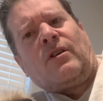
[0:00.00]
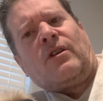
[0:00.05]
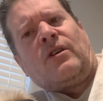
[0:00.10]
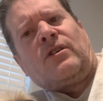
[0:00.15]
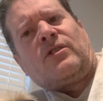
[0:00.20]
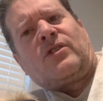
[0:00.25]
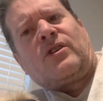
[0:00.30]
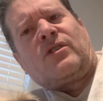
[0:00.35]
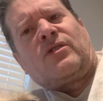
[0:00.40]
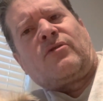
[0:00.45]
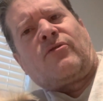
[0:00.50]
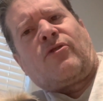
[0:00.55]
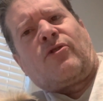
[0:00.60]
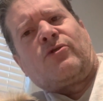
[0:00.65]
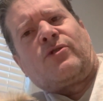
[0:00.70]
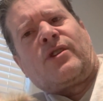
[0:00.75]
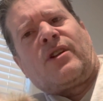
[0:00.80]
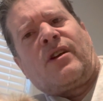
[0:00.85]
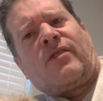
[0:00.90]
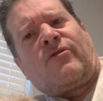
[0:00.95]
So there's a
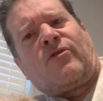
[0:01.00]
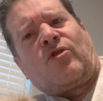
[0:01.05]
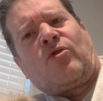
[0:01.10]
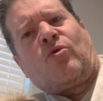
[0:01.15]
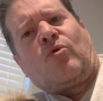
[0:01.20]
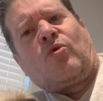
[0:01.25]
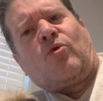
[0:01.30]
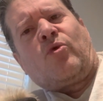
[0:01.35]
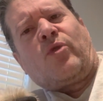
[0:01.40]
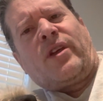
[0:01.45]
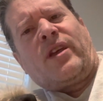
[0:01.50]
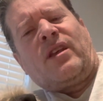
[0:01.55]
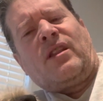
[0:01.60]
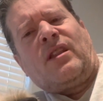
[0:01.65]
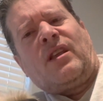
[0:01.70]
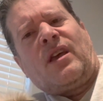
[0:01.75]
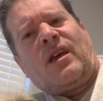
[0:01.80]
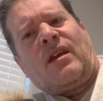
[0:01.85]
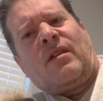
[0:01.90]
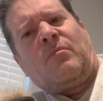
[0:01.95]
first half total in
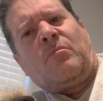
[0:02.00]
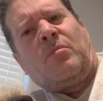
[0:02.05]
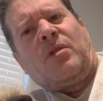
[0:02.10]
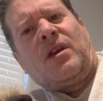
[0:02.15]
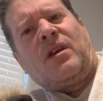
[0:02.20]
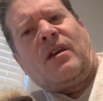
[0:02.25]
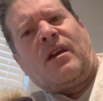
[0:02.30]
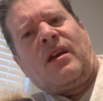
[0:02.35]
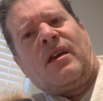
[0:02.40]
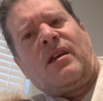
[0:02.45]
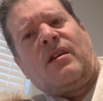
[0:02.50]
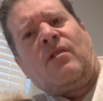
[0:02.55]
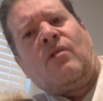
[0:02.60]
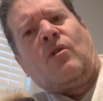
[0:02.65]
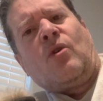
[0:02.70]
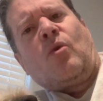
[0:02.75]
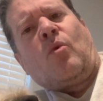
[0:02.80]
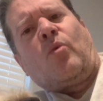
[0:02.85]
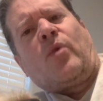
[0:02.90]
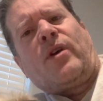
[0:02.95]
the NBA.
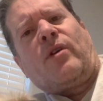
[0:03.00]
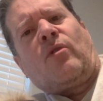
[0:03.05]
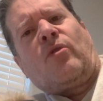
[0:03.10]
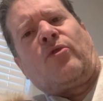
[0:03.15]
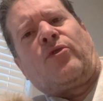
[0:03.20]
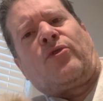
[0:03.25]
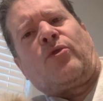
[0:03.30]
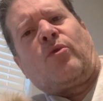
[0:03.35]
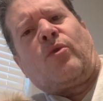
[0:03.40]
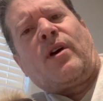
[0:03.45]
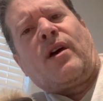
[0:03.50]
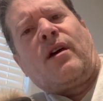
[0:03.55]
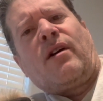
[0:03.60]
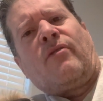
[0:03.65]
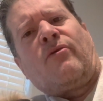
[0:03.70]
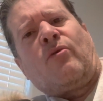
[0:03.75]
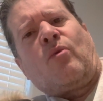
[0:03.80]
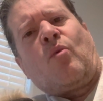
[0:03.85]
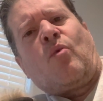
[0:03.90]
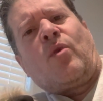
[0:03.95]
We also
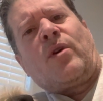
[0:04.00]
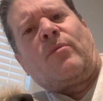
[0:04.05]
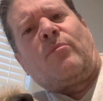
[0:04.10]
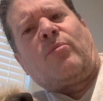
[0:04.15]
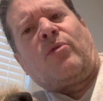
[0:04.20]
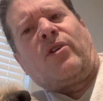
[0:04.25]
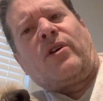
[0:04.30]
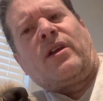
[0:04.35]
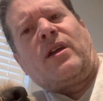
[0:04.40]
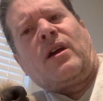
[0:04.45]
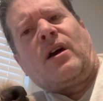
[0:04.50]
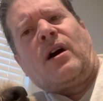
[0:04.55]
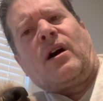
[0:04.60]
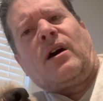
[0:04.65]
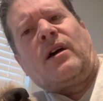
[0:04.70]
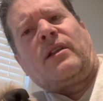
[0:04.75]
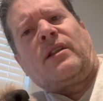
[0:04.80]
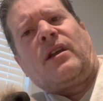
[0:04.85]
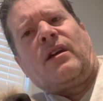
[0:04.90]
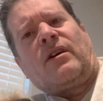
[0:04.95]
have one play
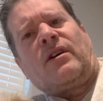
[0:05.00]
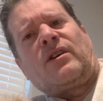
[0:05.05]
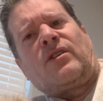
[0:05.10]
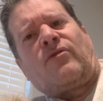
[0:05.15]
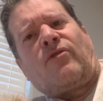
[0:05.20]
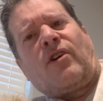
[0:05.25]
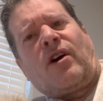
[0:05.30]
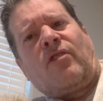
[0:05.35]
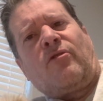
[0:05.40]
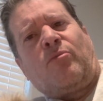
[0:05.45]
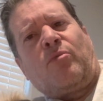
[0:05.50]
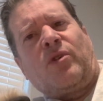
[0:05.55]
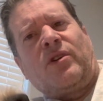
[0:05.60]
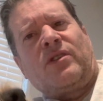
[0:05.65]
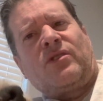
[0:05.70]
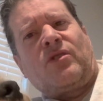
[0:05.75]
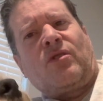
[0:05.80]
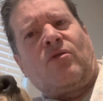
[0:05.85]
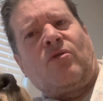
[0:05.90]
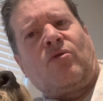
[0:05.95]
on the ice. Five
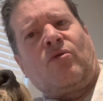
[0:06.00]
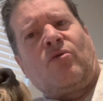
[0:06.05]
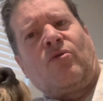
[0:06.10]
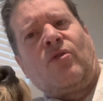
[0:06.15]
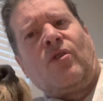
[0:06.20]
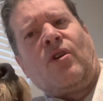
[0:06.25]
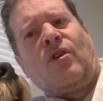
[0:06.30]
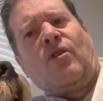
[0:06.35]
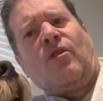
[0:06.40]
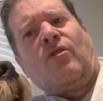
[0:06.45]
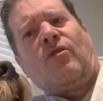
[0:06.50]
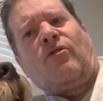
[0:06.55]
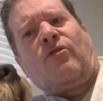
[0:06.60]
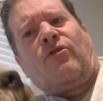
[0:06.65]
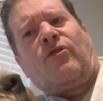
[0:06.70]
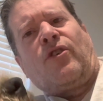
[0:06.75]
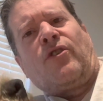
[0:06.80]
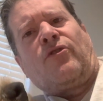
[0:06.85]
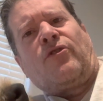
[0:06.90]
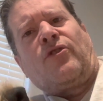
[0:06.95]
plays in all.
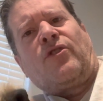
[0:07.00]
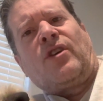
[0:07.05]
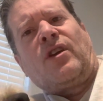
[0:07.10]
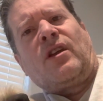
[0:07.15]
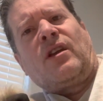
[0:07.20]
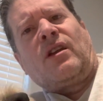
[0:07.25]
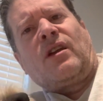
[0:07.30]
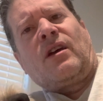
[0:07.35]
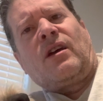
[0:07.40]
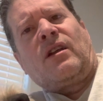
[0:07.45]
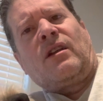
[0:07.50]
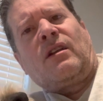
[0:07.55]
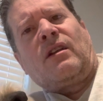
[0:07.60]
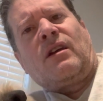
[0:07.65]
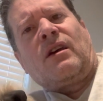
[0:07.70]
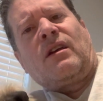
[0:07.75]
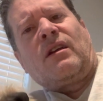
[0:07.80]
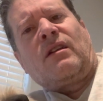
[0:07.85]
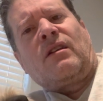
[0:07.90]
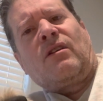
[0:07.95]

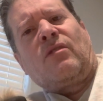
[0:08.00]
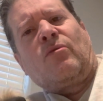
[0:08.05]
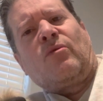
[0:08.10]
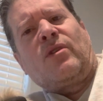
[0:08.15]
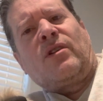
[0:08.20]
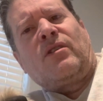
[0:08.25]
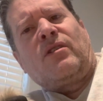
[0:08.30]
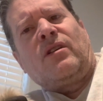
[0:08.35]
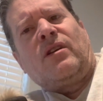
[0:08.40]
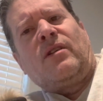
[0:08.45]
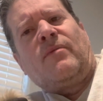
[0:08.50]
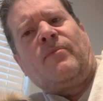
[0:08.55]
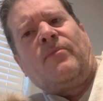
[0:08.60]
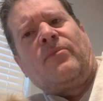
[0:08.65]
$15.99 guaranteed.